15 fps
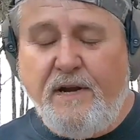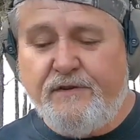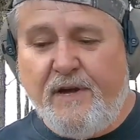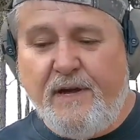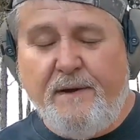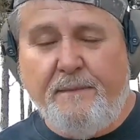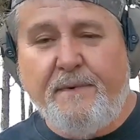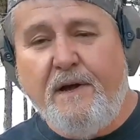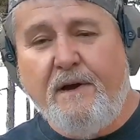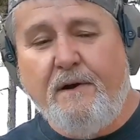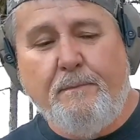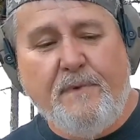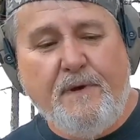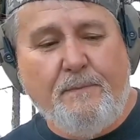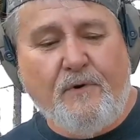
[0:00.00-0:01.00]
I am now a
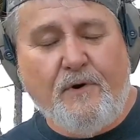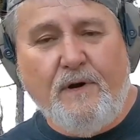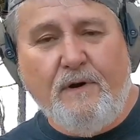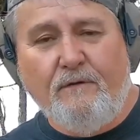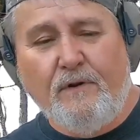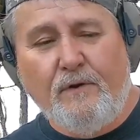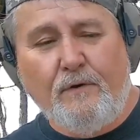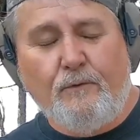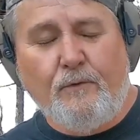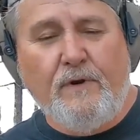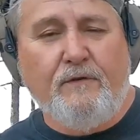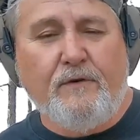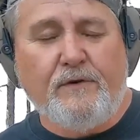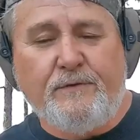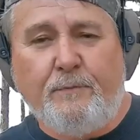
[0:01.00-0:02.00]
member of Little River
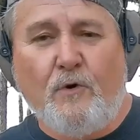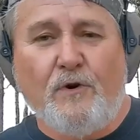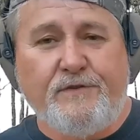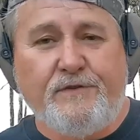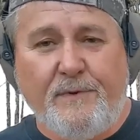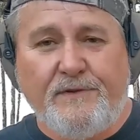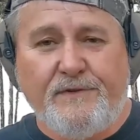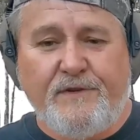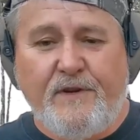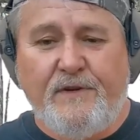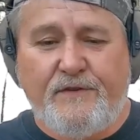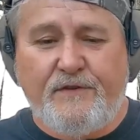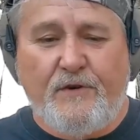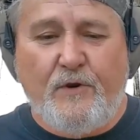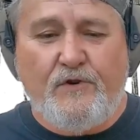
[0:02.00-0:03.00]
Sportsmen's
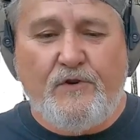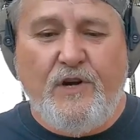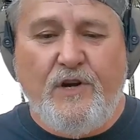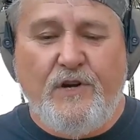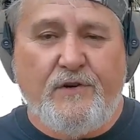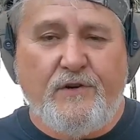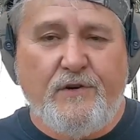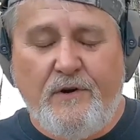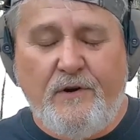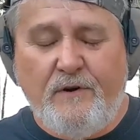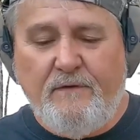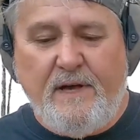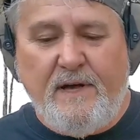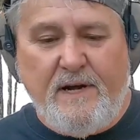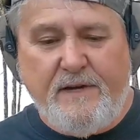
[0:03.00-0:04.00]
Association here in
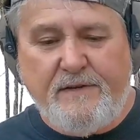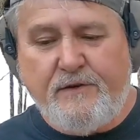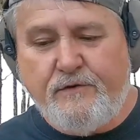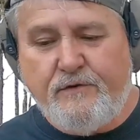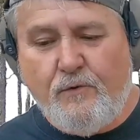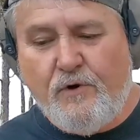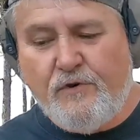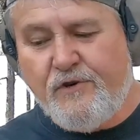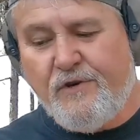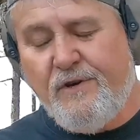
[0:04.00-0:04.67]
Valdosta, Georgia.